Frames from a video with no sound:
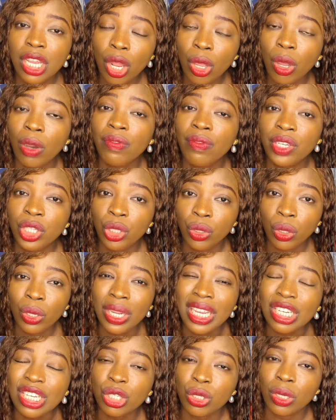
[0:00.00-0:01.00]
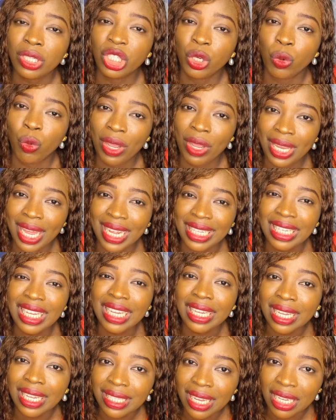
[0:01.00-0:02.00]
tailor your video in such a way that
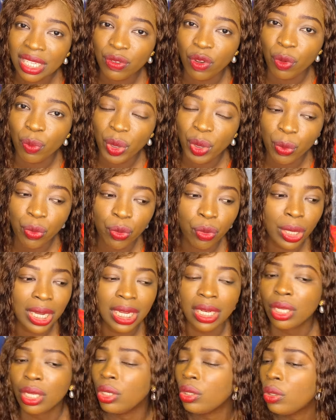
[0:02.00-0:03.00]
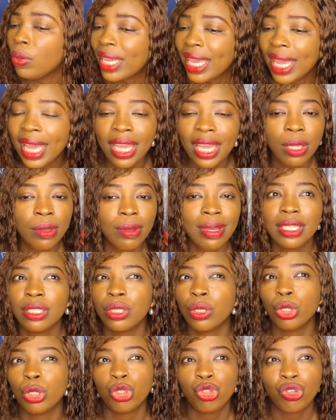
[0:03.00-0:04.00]
it caters for people in UK,
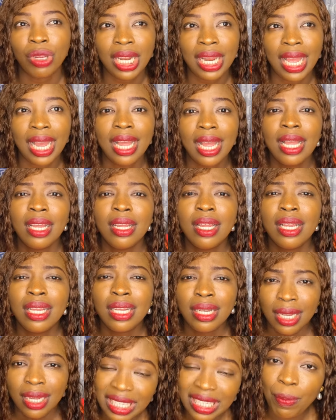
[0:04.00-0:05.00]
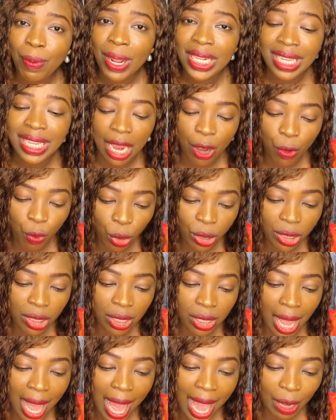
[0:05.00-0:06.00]
US, Australia. There's a place I
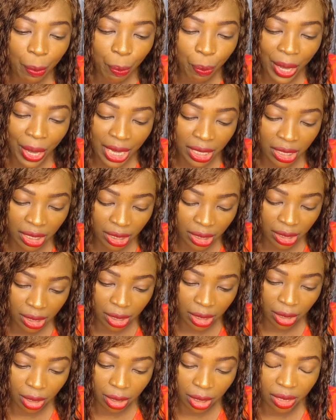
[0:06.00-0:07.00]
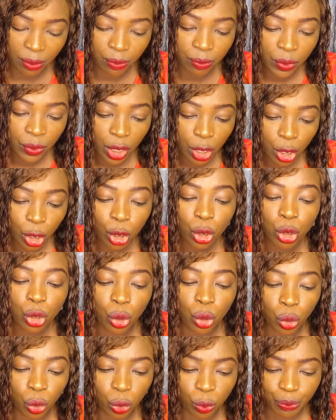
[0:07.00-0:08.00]
wrote high paying cities.
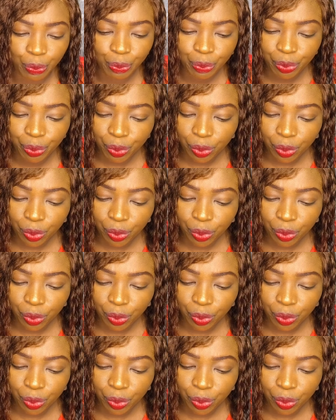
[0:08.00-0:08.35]
So